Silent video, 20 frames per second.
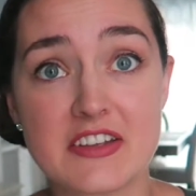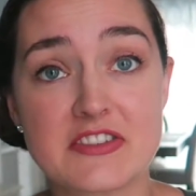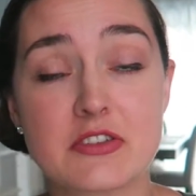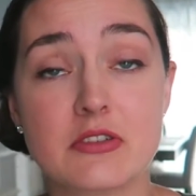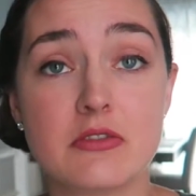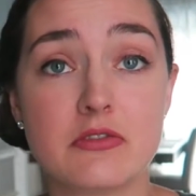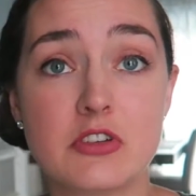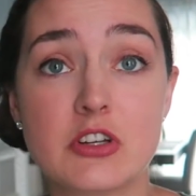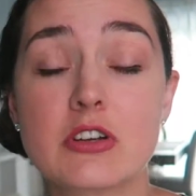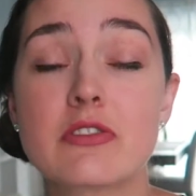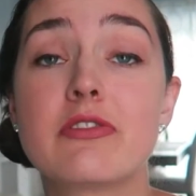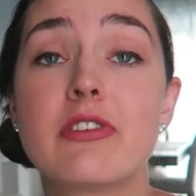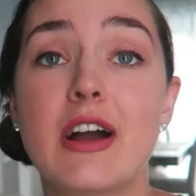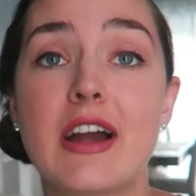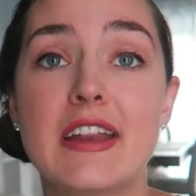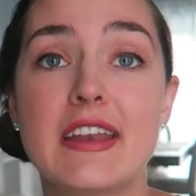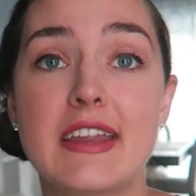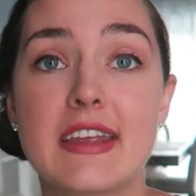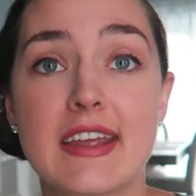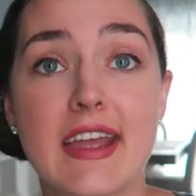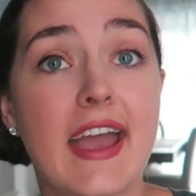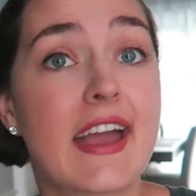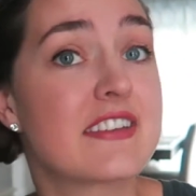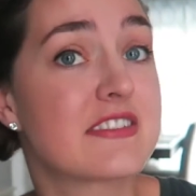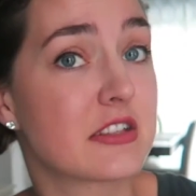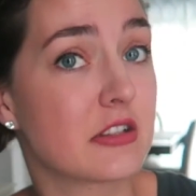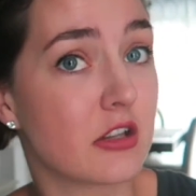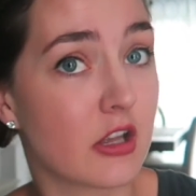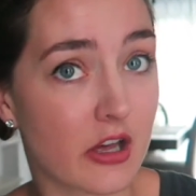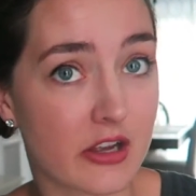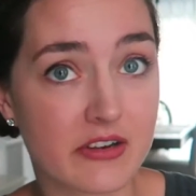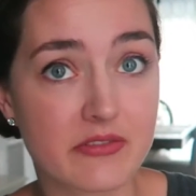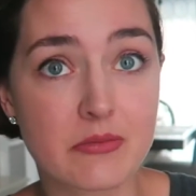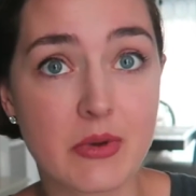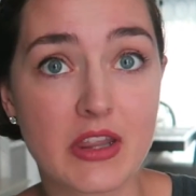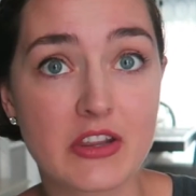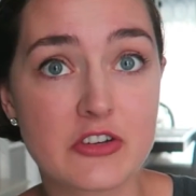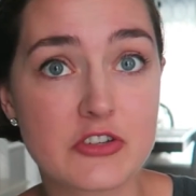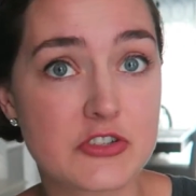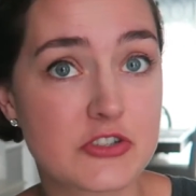So if you're finding, as a lot of
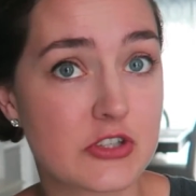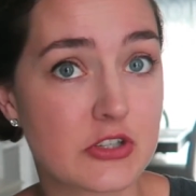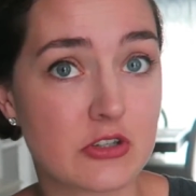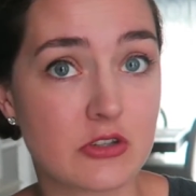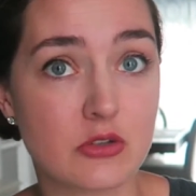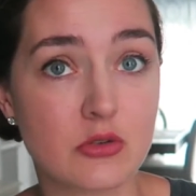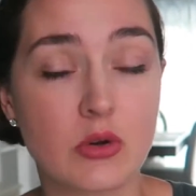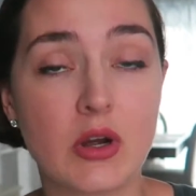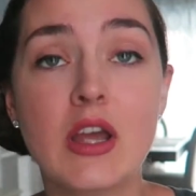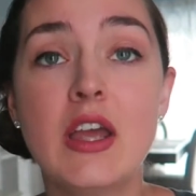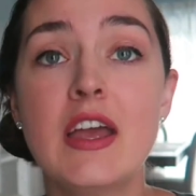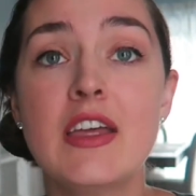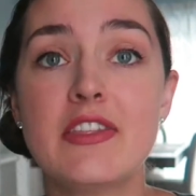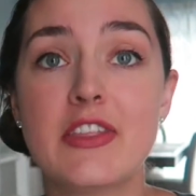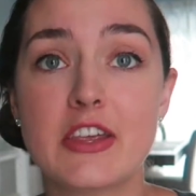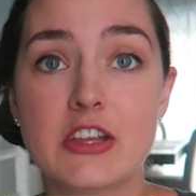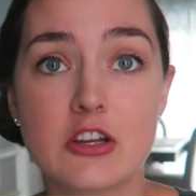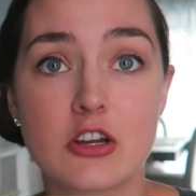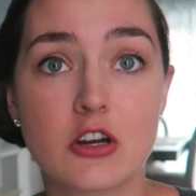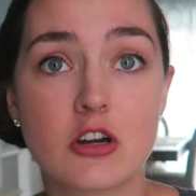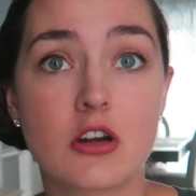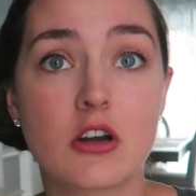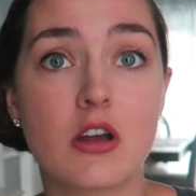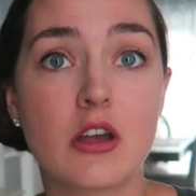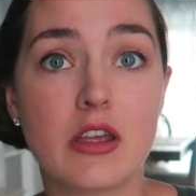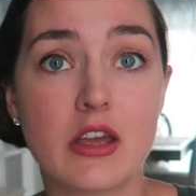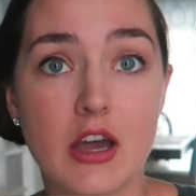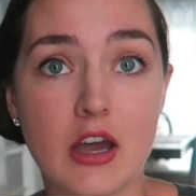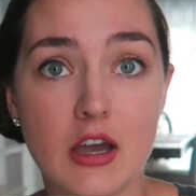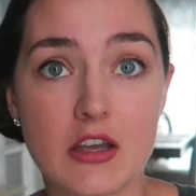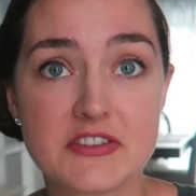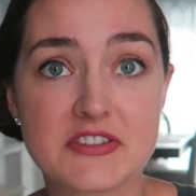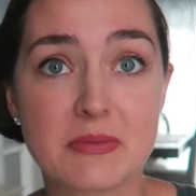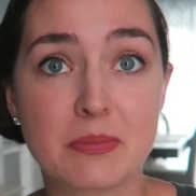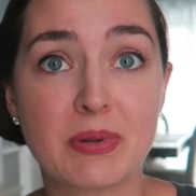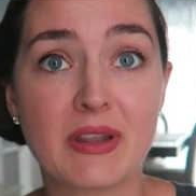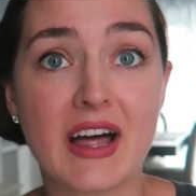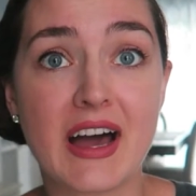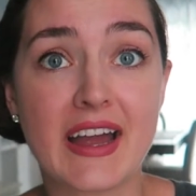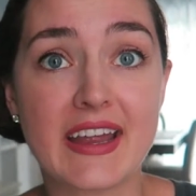mothers do, that your
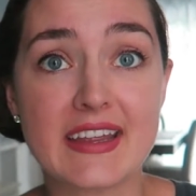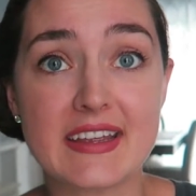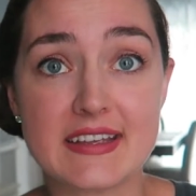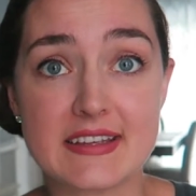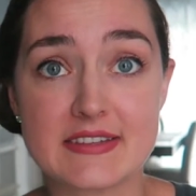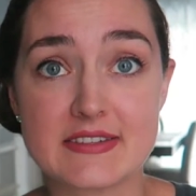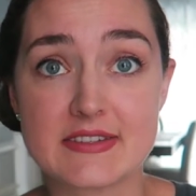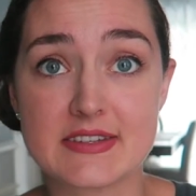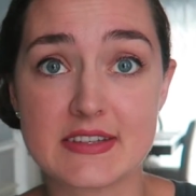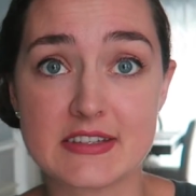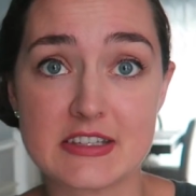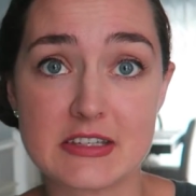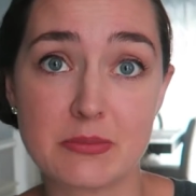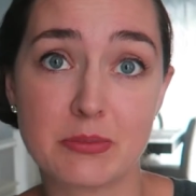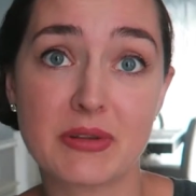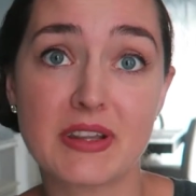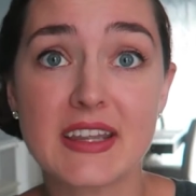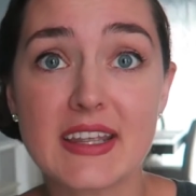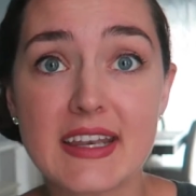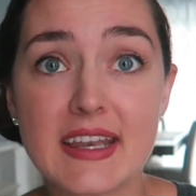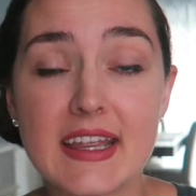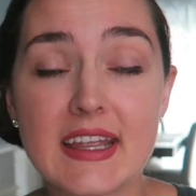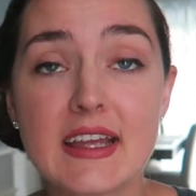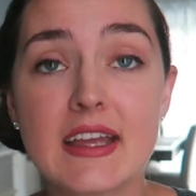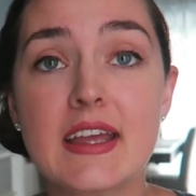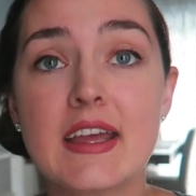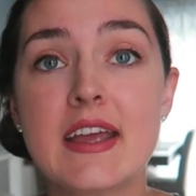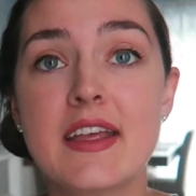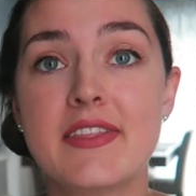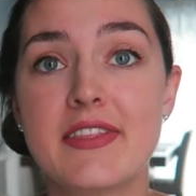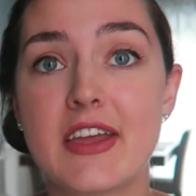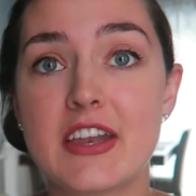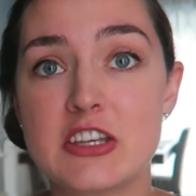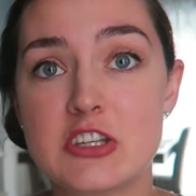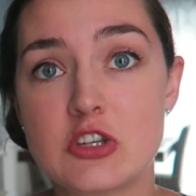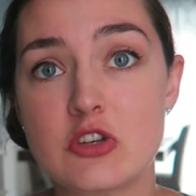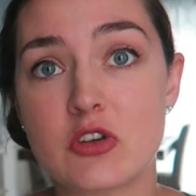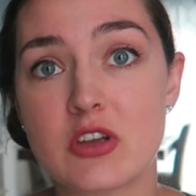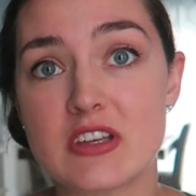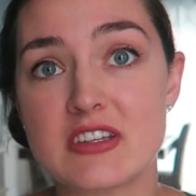supply is depleting,
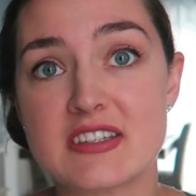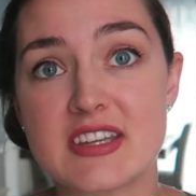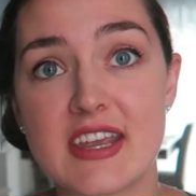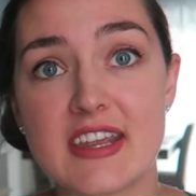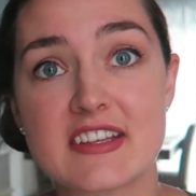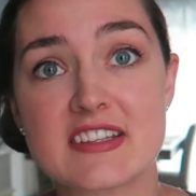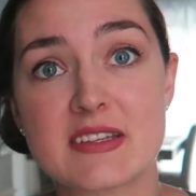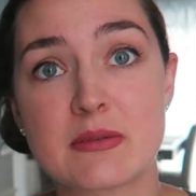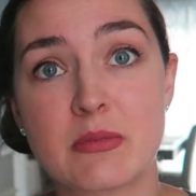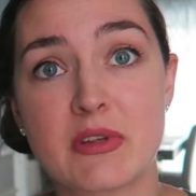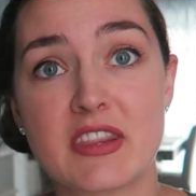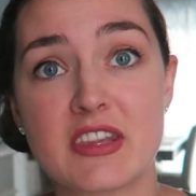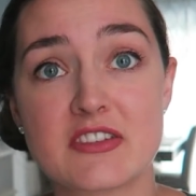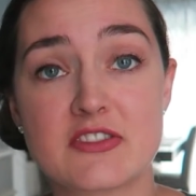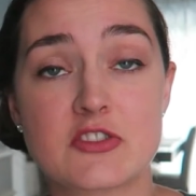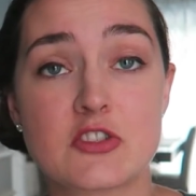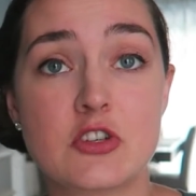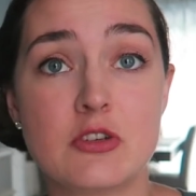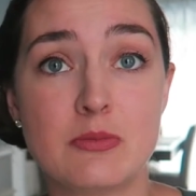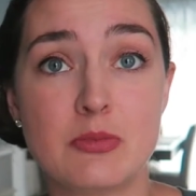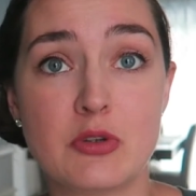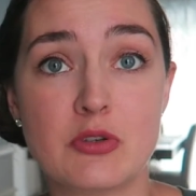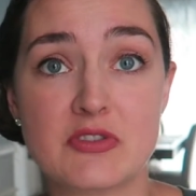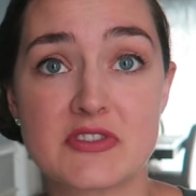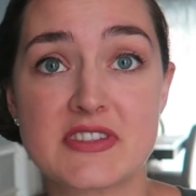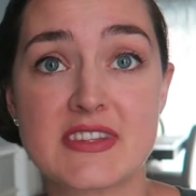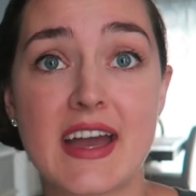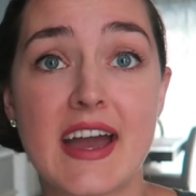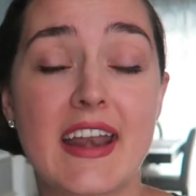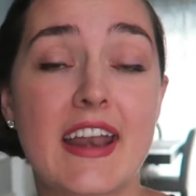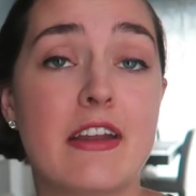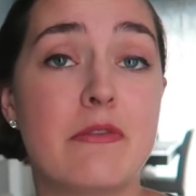then you can take some of this to boost that.